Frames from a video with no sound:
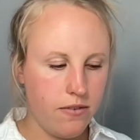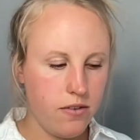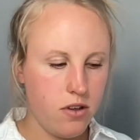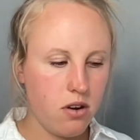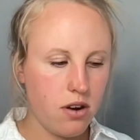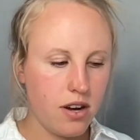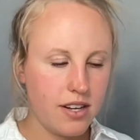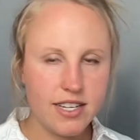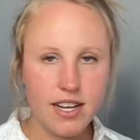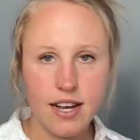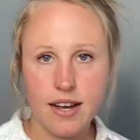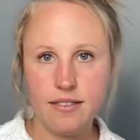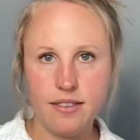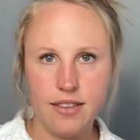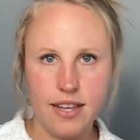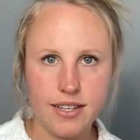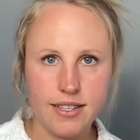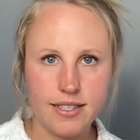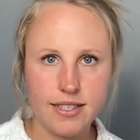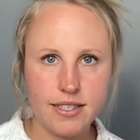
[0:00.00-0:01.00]
you're into
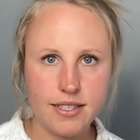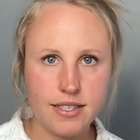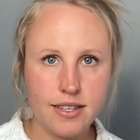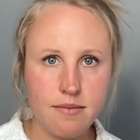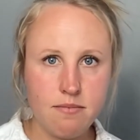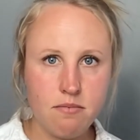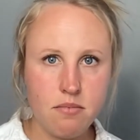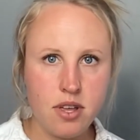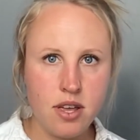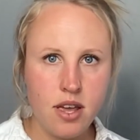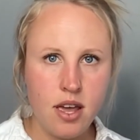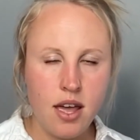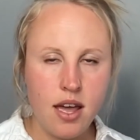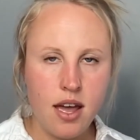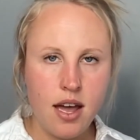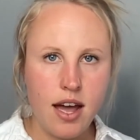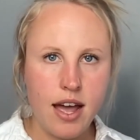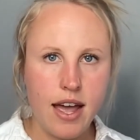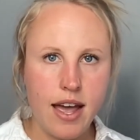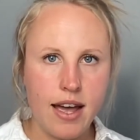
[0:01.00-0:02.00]
athleticism
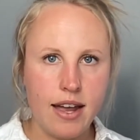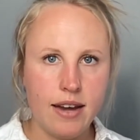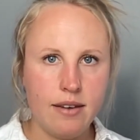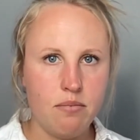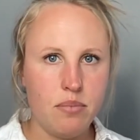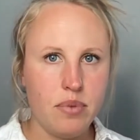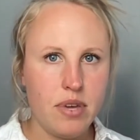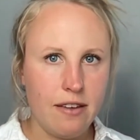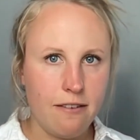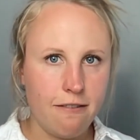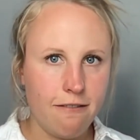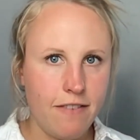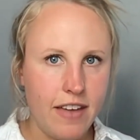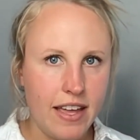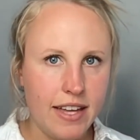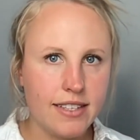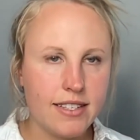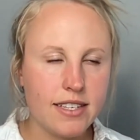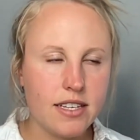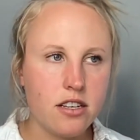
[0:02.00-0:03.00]
and being
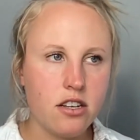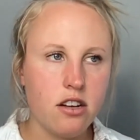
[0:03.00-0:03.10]
fit.